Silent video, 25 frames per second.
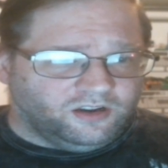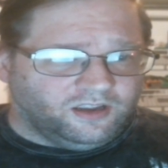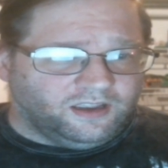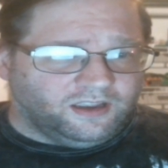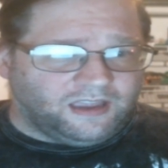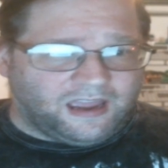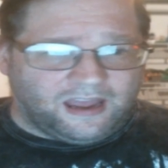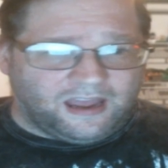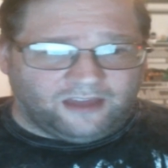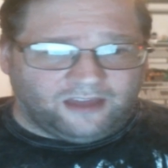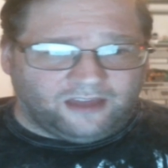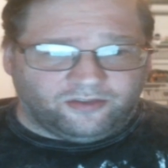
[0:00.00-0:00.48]

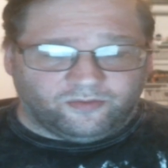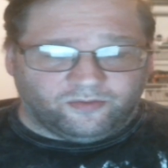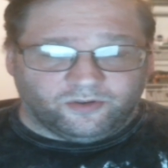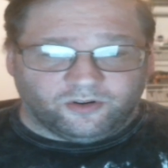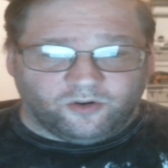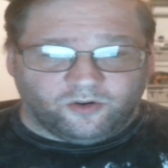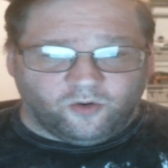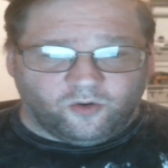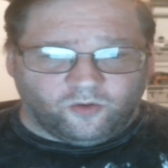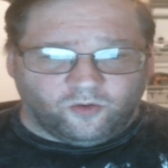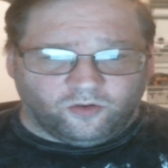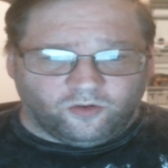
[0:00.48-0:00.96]

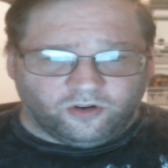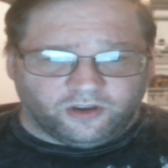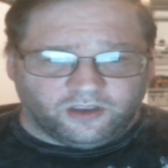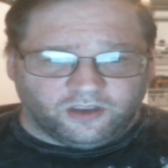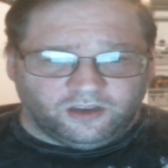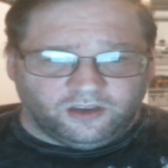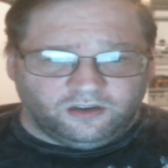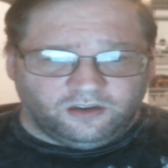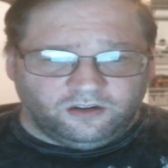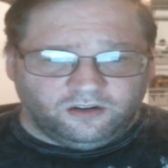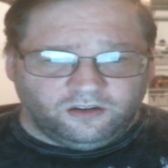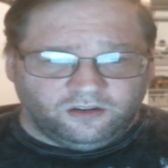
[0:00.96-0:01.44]
Catherine
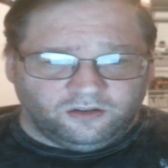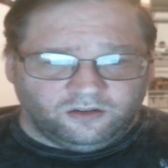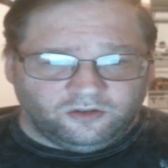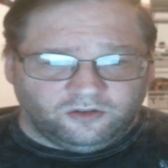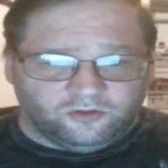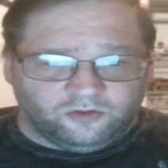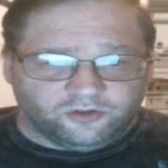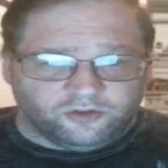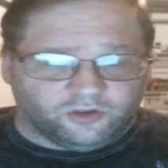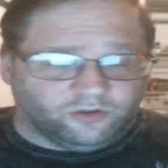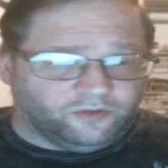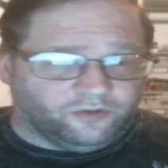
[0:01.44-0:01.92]
Corrigan,
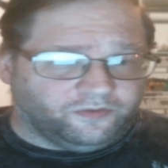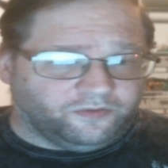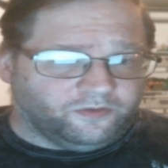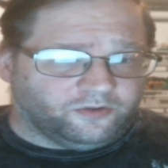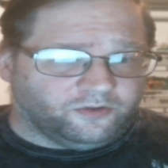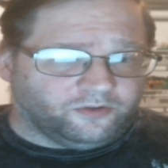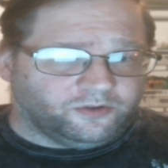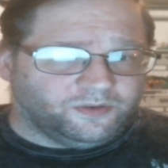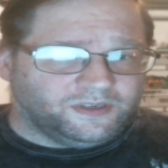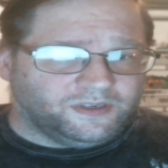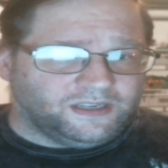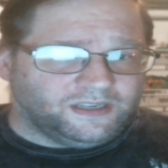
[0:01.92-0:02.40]
usually
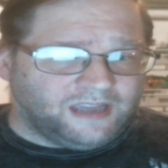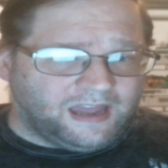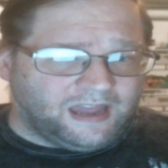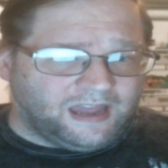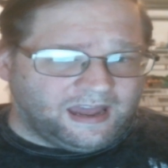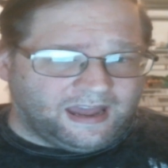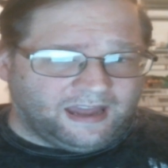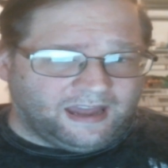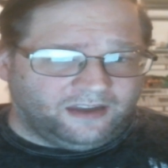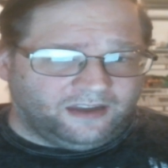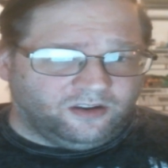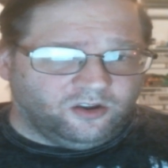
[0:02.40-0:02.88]
referred to as
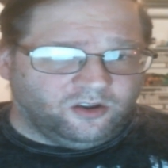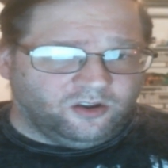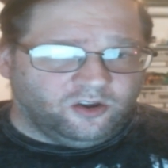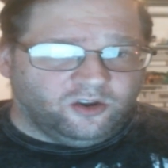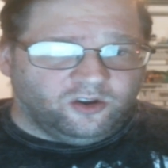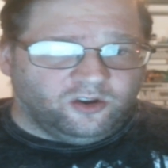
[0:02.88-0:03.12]
Kat,